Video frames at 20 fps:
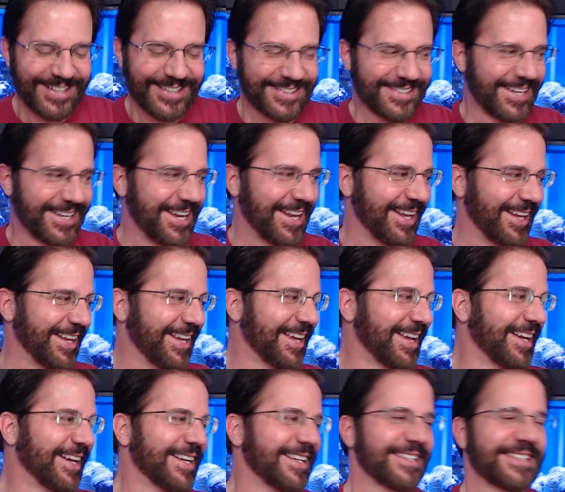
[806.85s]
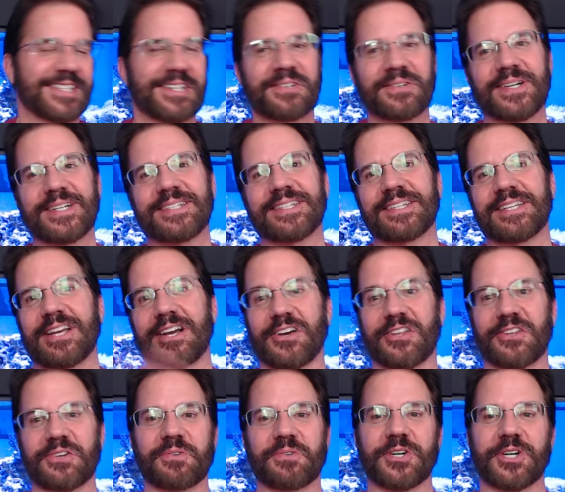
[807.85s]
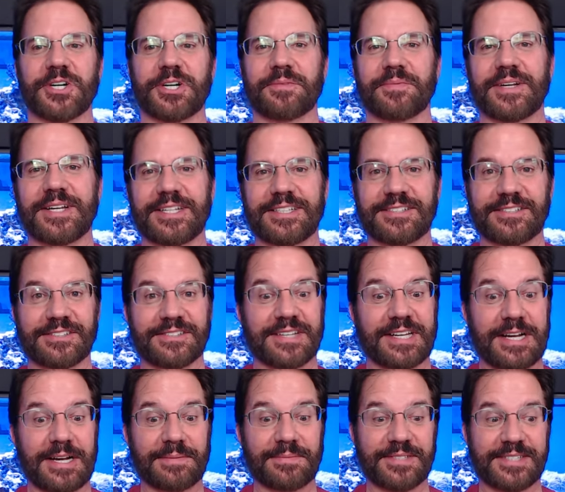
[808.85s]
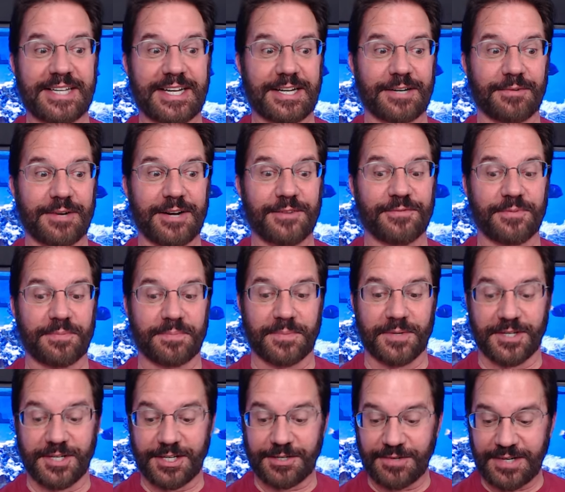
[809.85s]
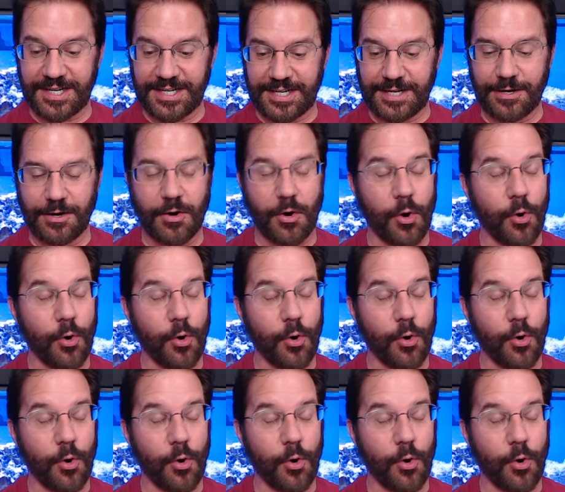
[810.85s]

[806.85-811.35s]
she went to the other room, and she was like, I'm staying away from Mark right now.